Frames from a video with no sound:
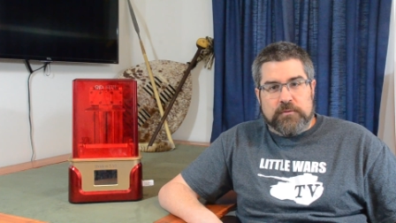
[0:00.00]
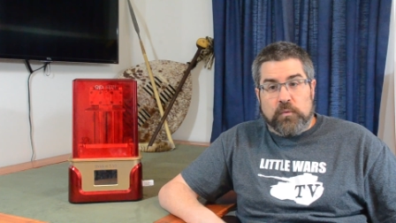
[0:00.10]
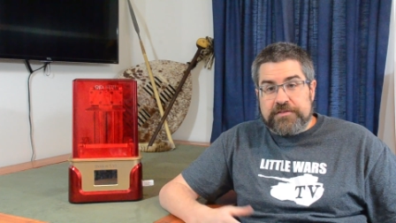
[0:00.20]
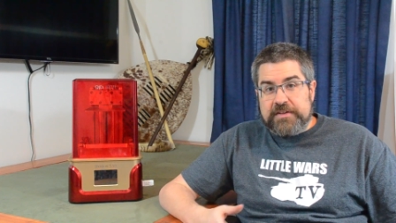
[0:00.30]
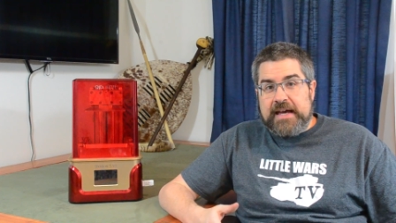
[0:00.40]

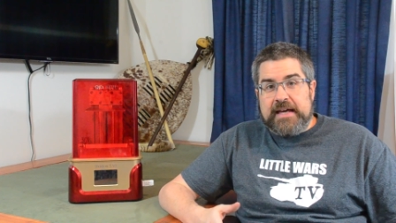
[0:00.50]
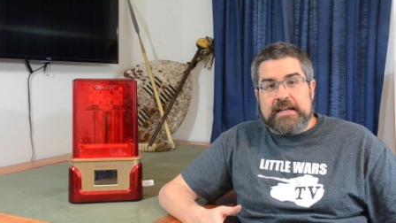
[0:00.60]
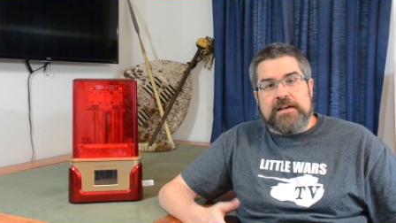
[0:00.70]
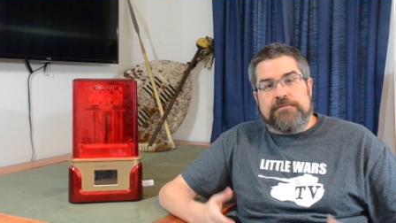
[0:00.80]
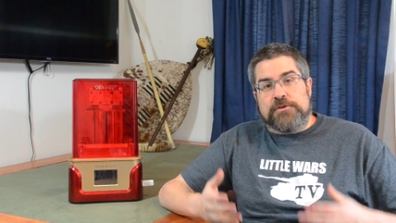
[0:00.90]
Once again,
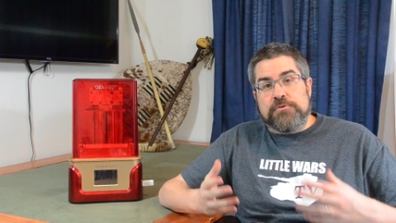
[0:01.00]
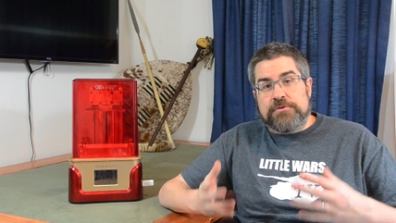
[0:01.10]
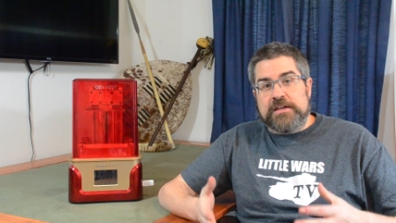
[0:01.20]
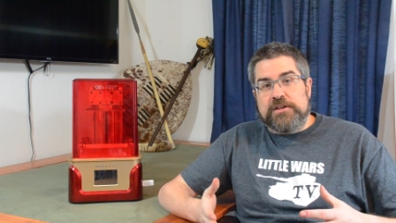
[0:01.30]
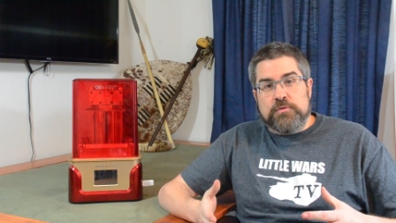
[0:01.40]
if you
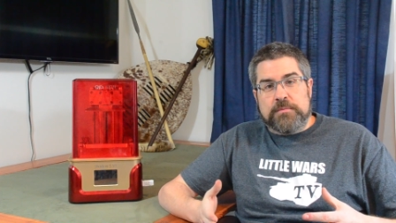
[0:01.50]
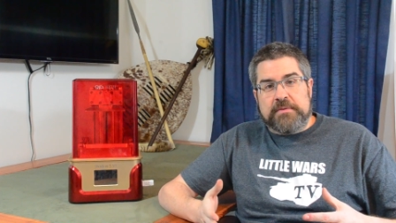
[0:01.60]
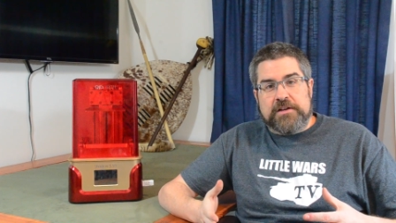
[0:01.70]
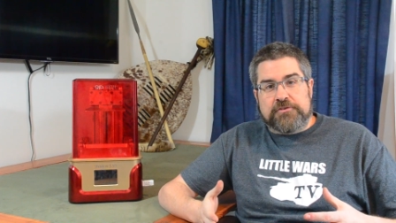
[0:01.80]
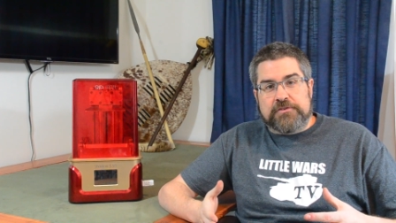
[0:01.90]
think you would
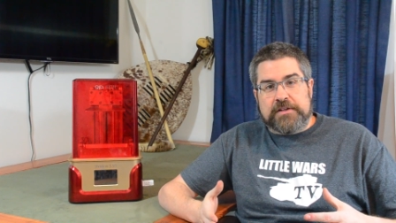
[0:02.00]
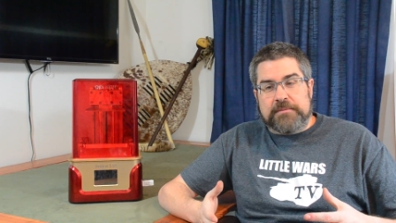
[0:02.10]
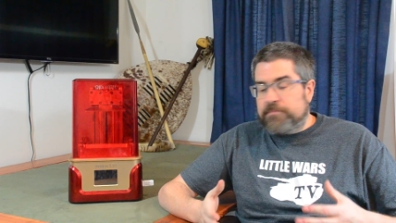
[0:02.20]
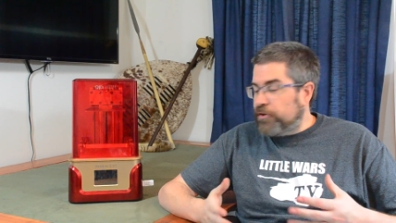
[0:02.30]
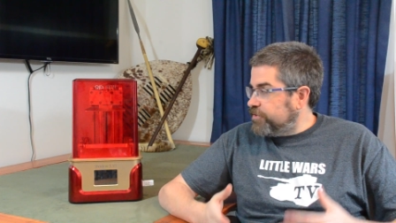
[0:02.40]
be interested
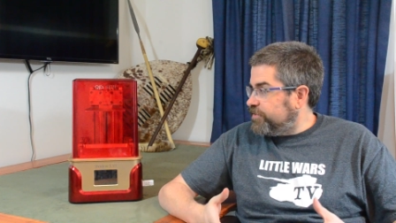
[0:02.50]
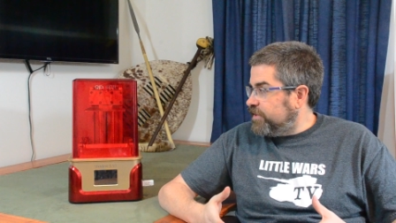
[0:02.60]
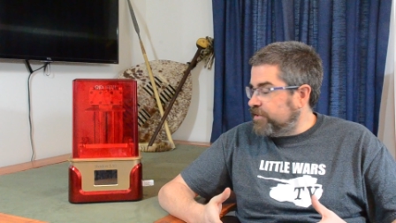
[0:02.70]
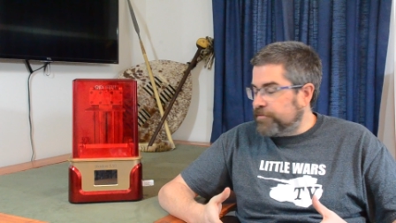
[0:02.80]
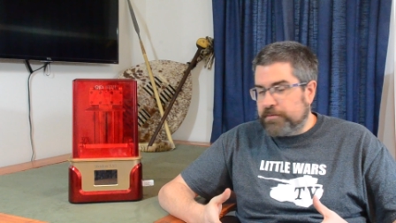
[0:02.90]
in
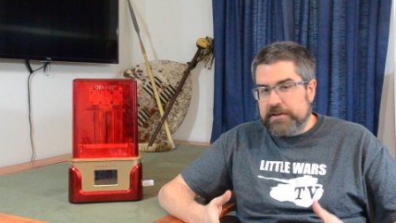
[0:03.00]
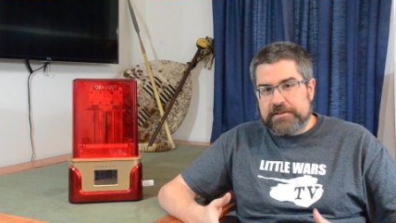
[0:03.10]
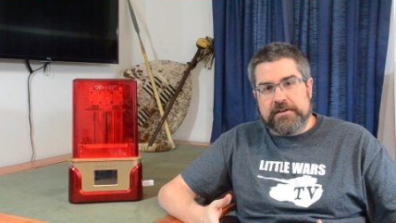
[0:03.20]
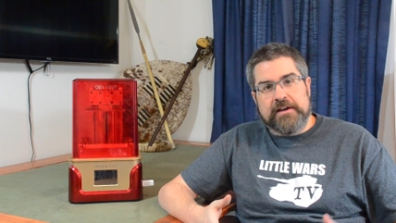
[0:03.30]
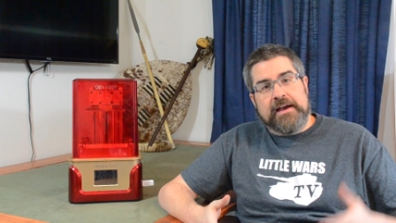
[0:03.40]
purchasing this
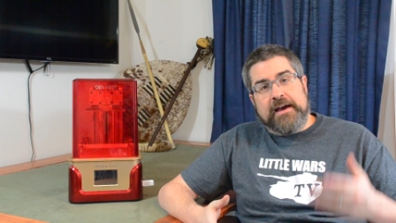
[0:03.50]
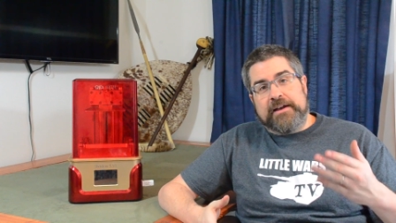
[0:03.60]
printer,